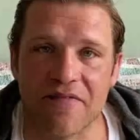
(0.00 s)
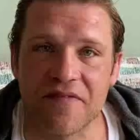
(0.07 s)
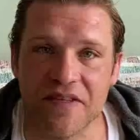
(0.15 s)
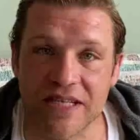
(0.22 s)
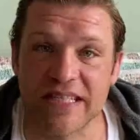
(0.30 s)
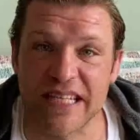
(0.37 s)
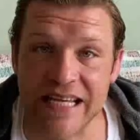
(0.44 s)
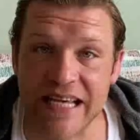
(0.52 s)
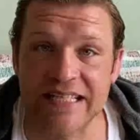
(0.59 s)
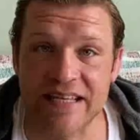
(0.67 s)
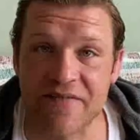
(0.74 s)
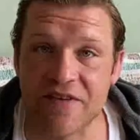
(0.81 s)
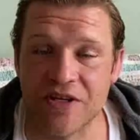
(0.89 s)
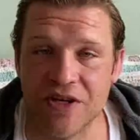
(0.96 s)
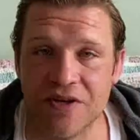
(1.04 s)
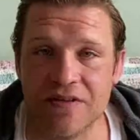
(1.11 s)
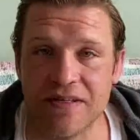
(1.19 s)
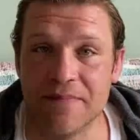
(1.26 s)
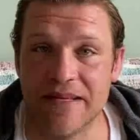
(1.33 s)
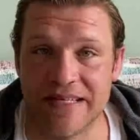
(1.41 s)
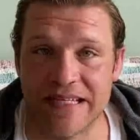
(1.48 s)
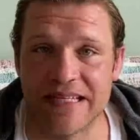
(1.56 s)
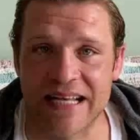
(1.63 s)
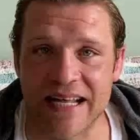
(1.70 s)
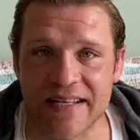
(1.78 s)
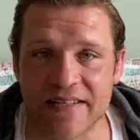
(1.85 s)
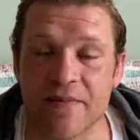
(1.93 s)
She's a Year 7 tutor, Mrs
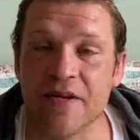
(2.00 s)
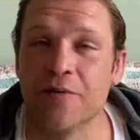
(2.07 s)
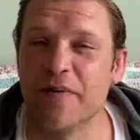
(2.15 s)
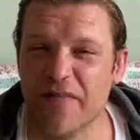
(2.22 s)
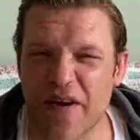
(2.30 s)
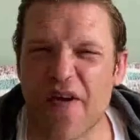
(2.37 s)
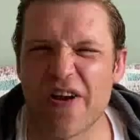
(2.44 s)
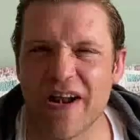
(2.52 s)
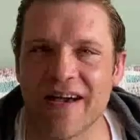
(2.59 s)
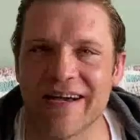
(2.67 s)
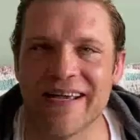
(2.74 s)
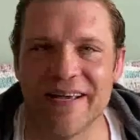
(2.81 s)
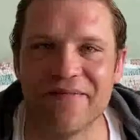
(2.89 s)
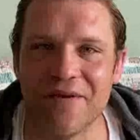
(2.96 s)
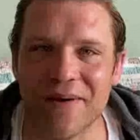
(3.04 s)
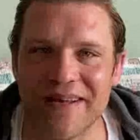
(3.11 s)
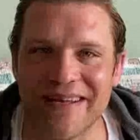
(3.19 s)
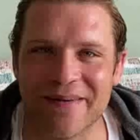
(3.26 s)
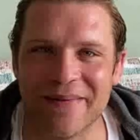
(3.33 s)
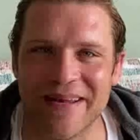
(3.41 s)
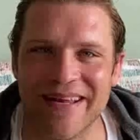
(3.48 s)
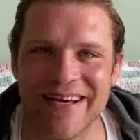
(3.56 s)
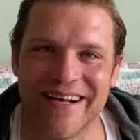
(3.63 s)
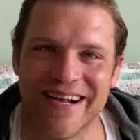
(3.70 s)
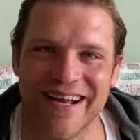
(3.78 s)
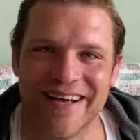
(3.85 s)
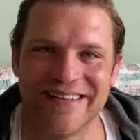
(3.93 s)
Sansom, and you'll be very lucky if you end up in her
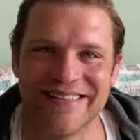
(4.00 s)
class.